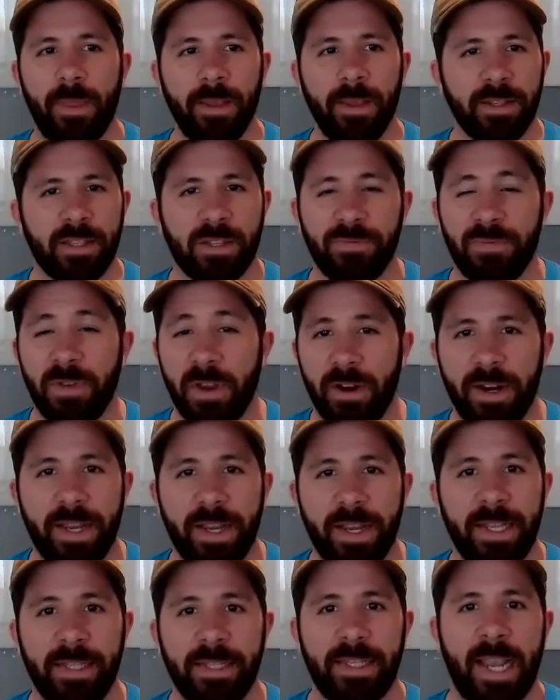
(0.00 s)
It's a very
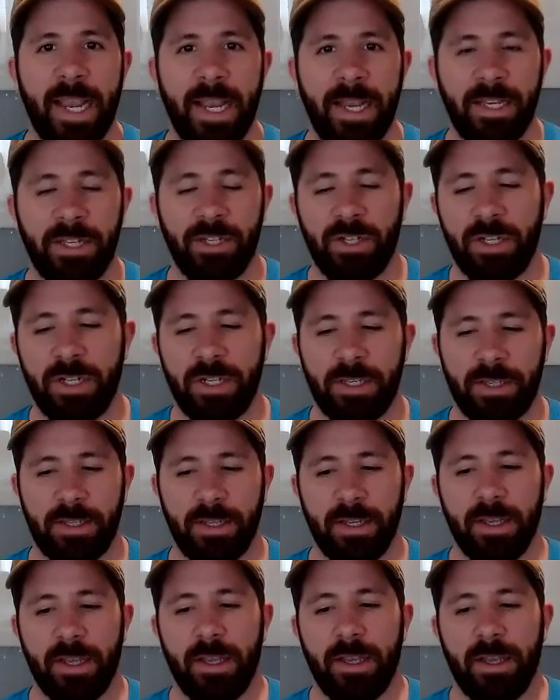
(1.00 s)

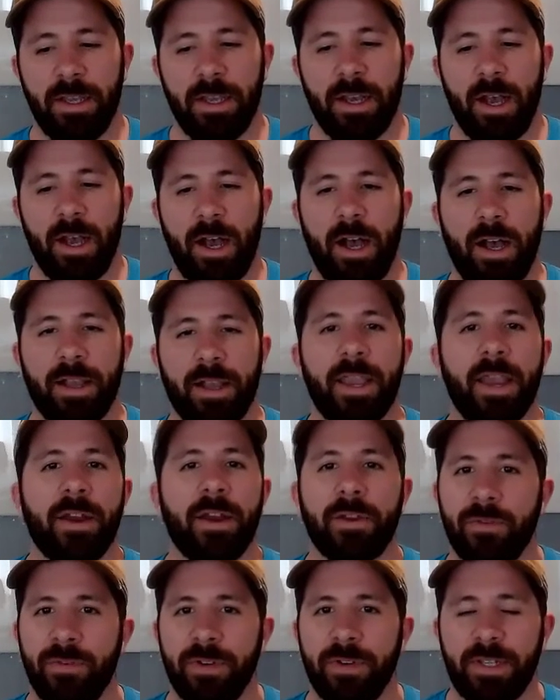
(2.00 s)
contagious
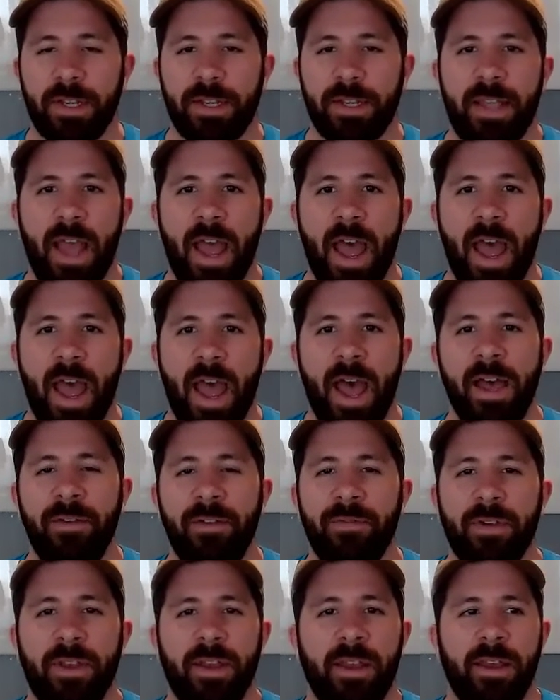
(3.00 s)
characteristic to
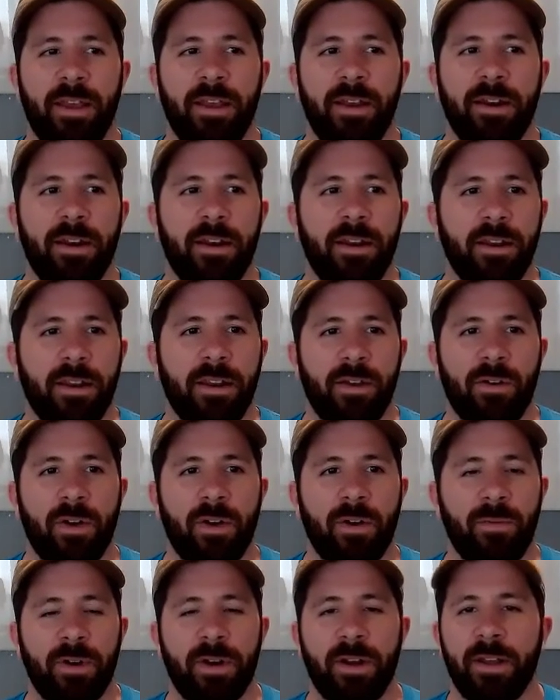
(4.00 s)
have. And, you know, I
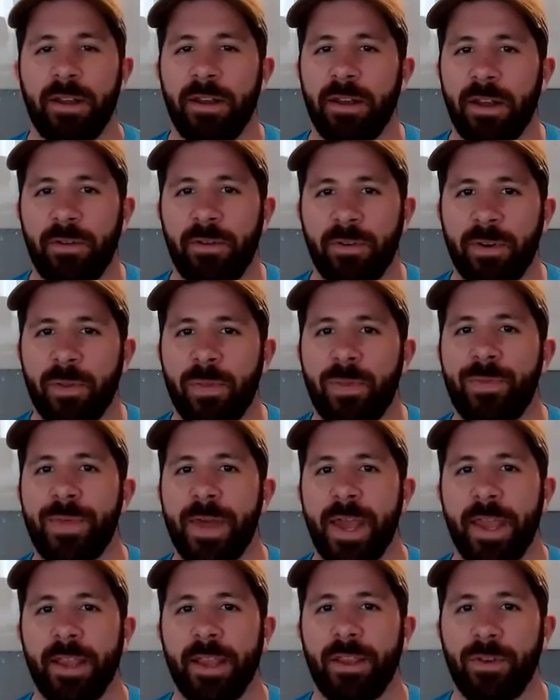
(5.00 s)
want to
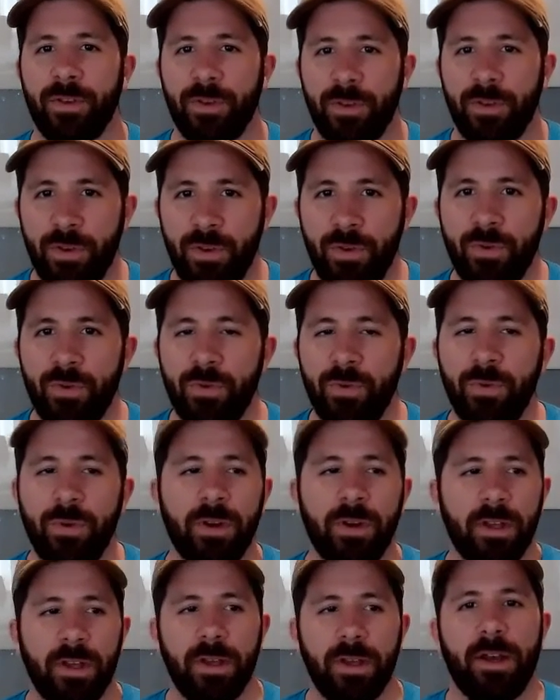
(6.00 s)
thank
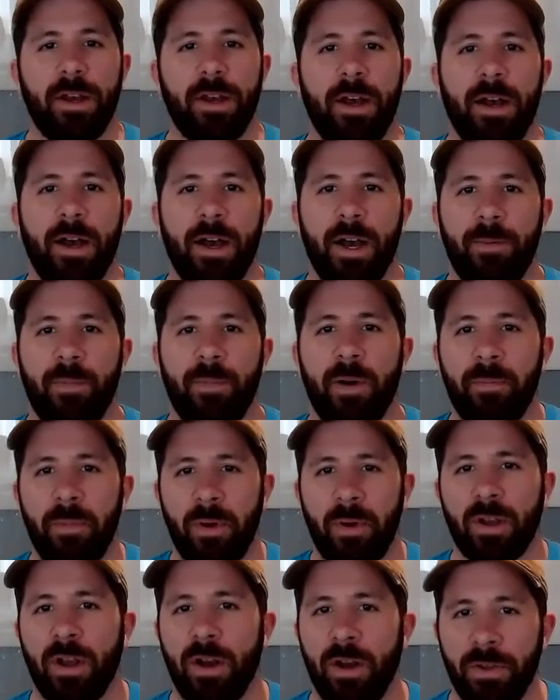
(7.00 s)
you,
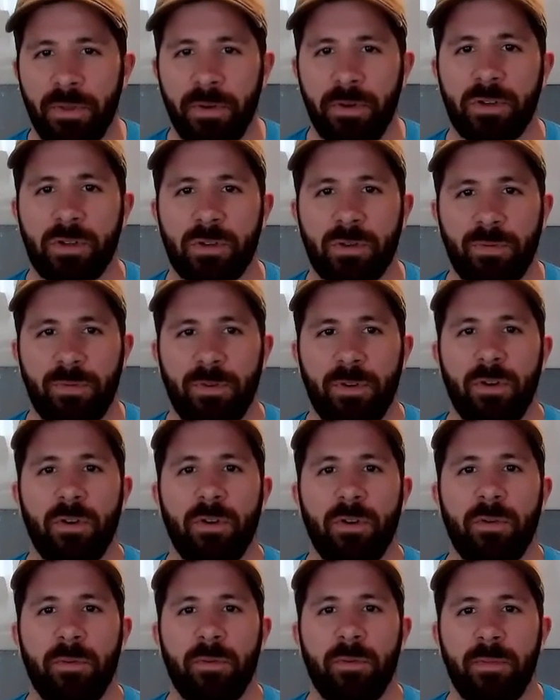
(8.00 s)
among others,
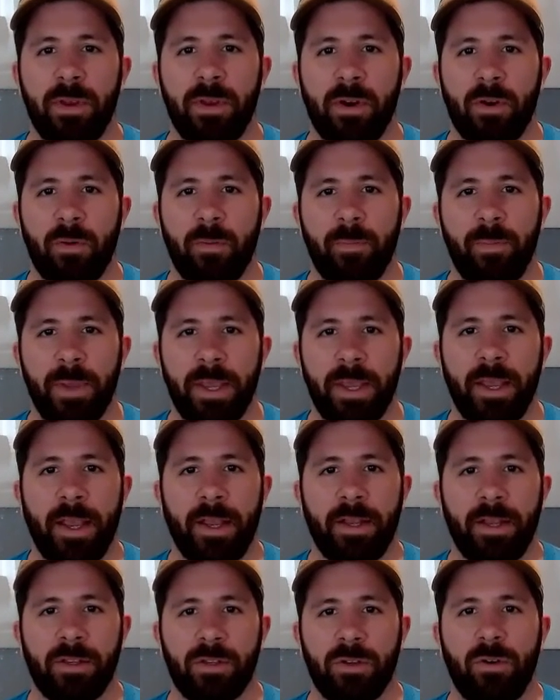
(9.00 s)
for, you know,
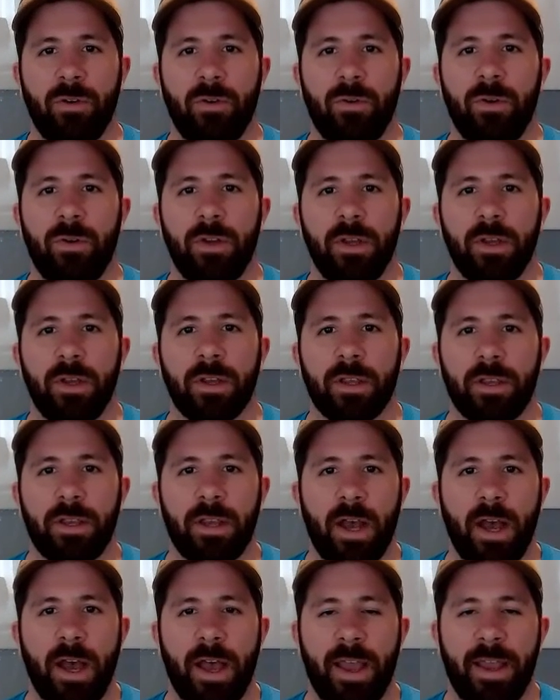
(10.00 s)
being so
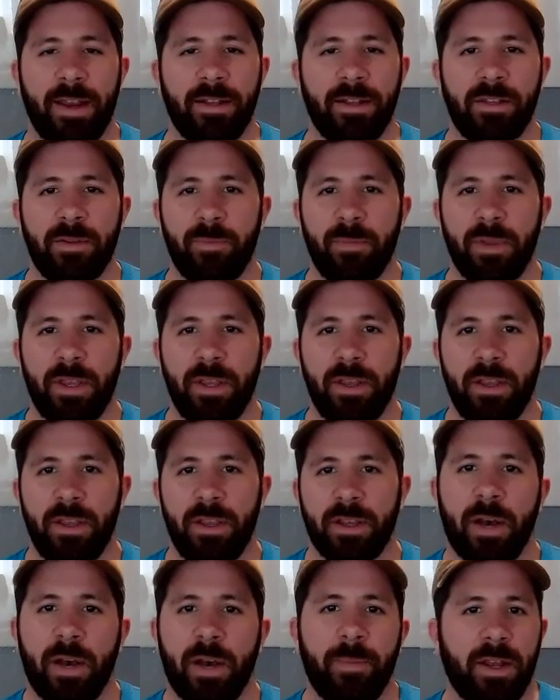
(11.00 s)
kind to me,
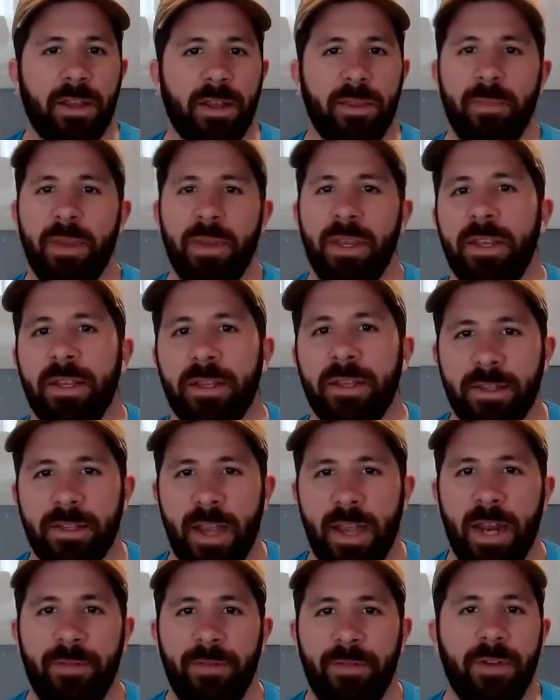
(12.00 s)
coming on the media
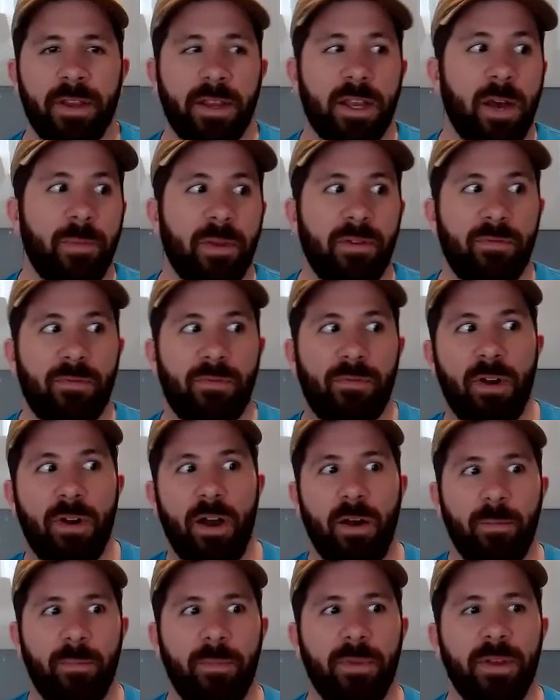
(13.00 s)
side of it, coming
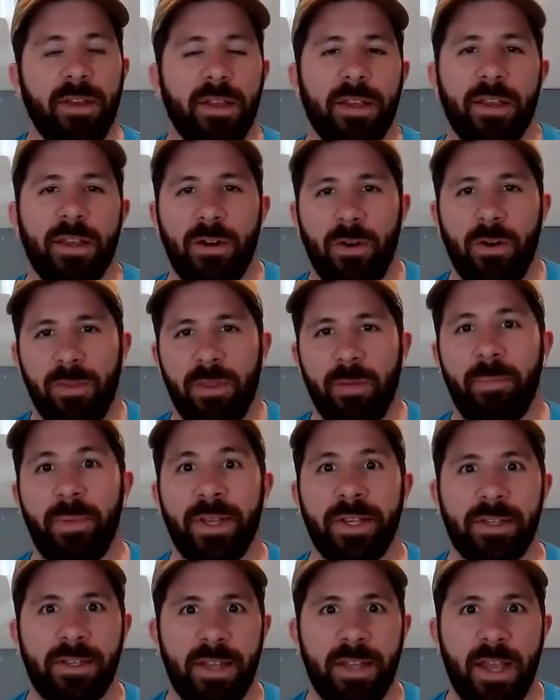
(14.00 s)
from, you know, the
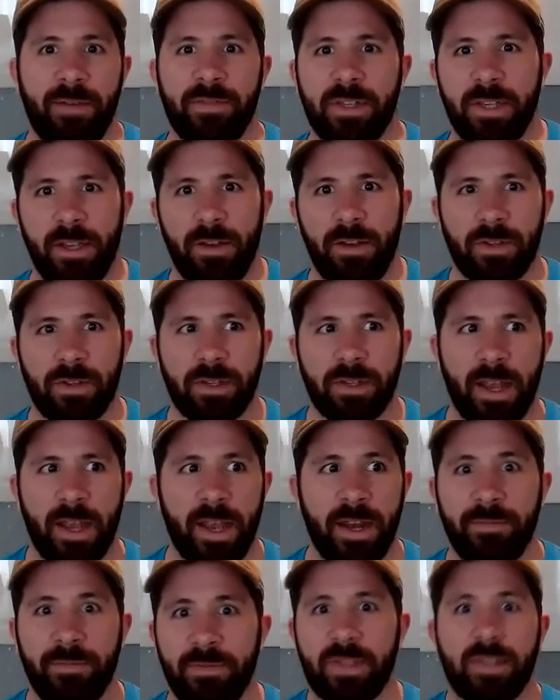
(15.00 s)
biz dev sales
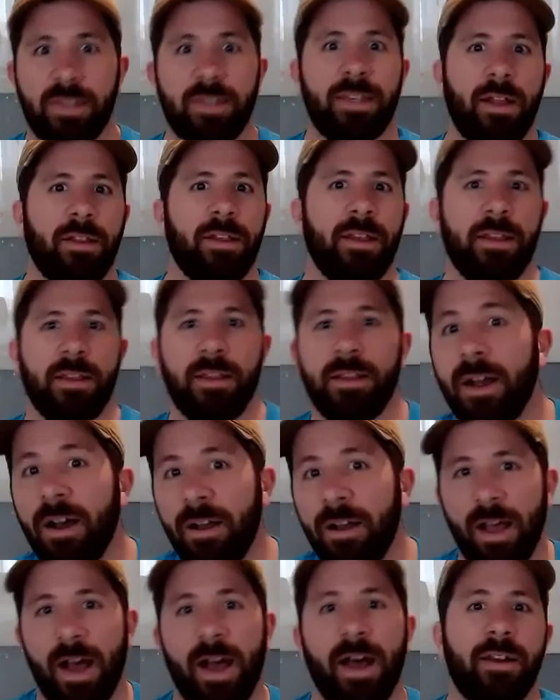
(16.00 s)
side of selling a
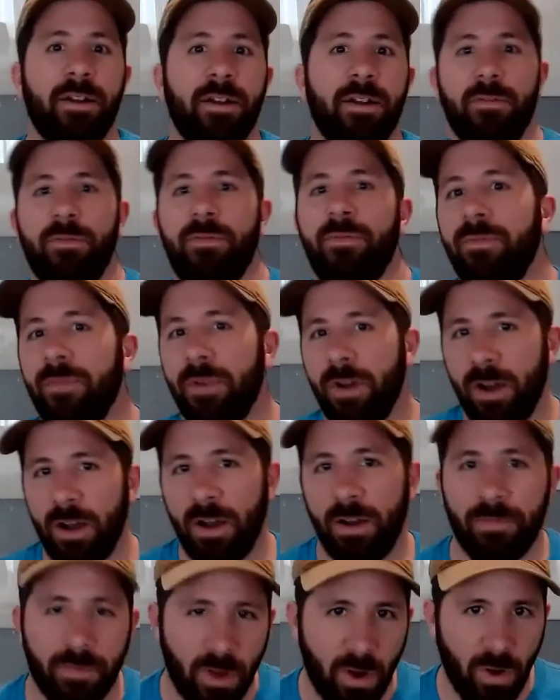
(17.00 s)
lot
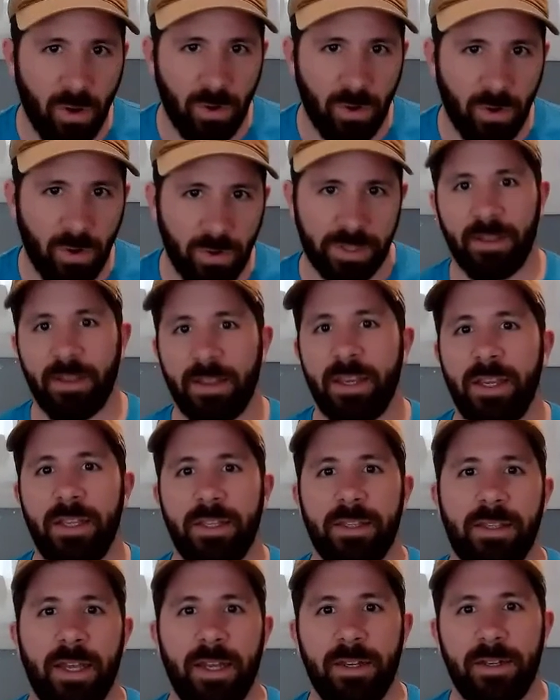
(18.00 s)
of calls and
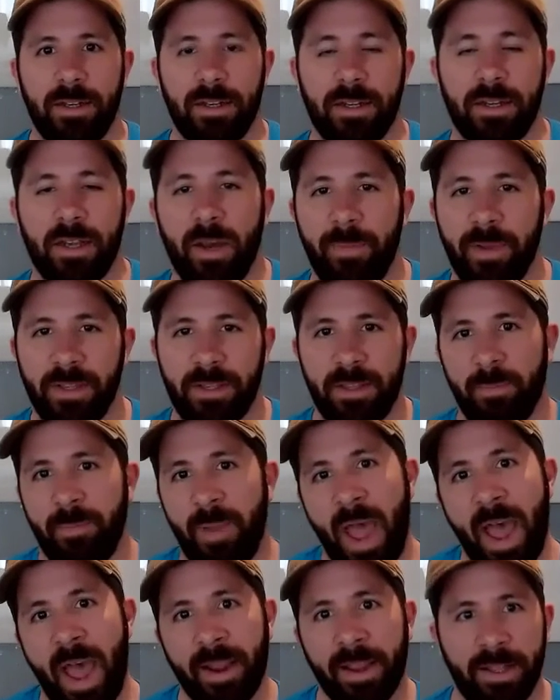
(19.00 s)
leads, then to coming to
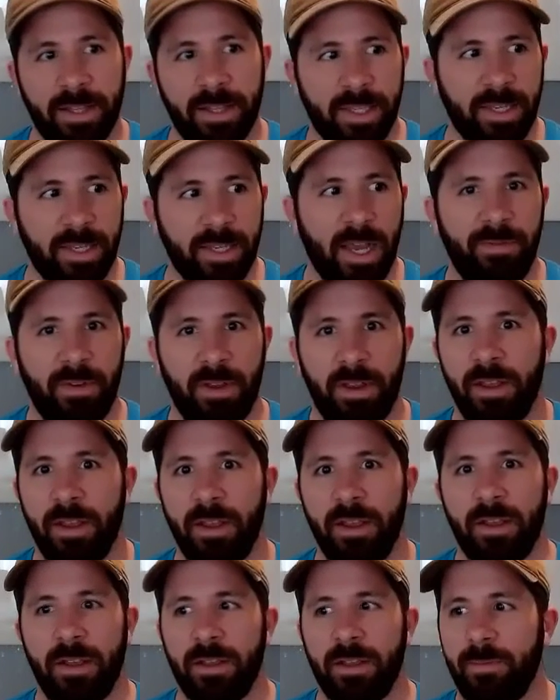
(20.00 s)
the back end side of it,
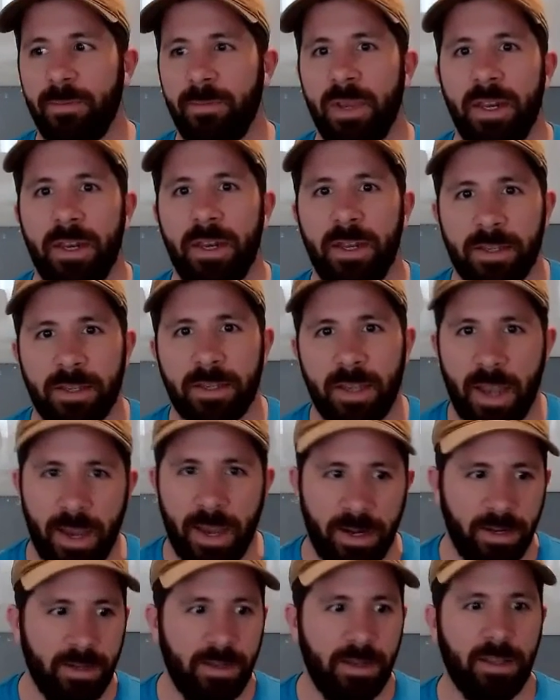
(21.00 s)
the media
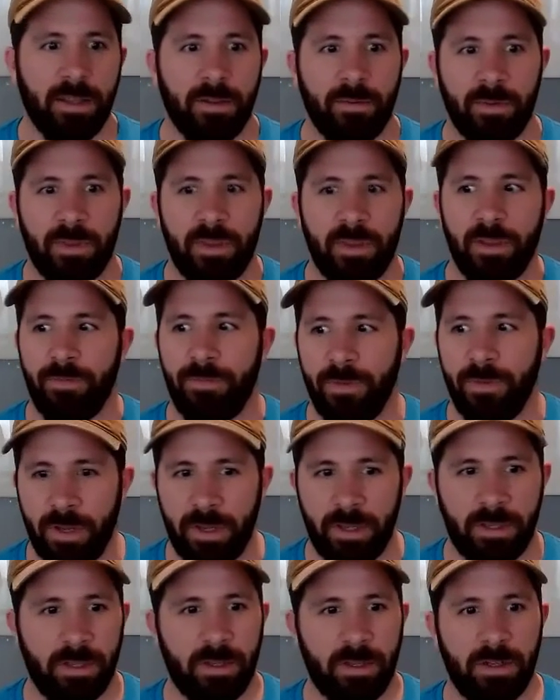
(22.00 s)
side, and dealing with the
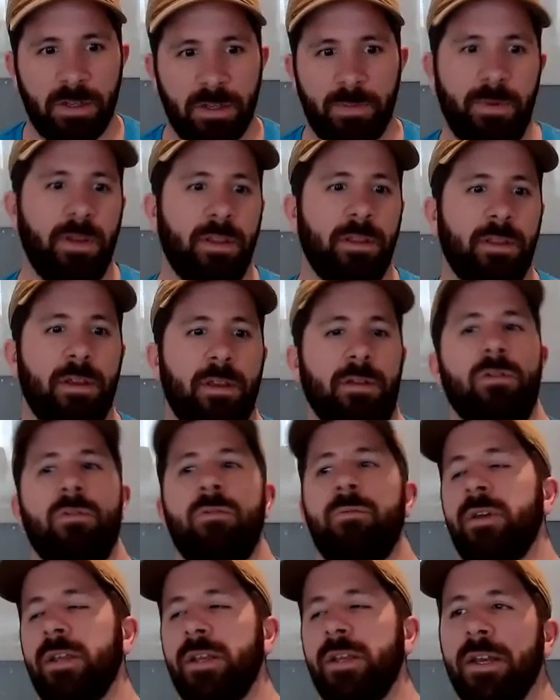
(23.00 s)
affiliates, and just being like,
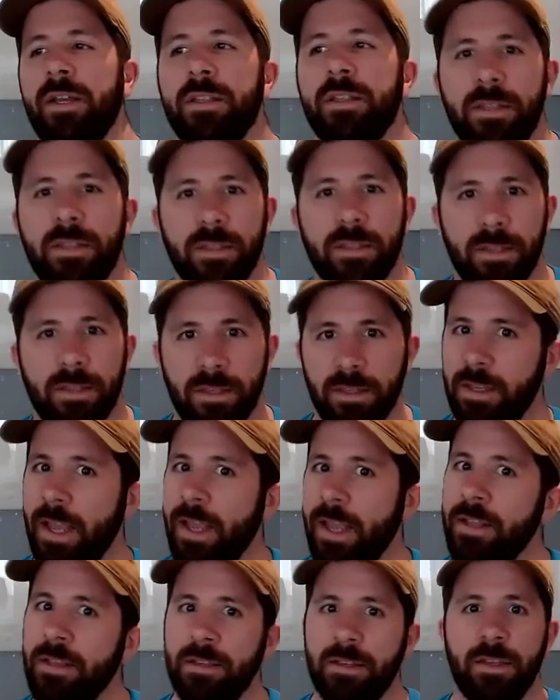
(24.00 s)
oh my God, this is
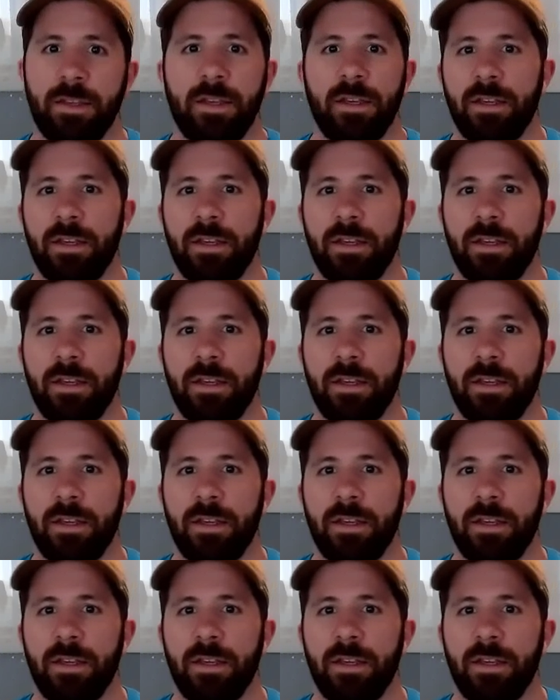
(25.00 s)
intense.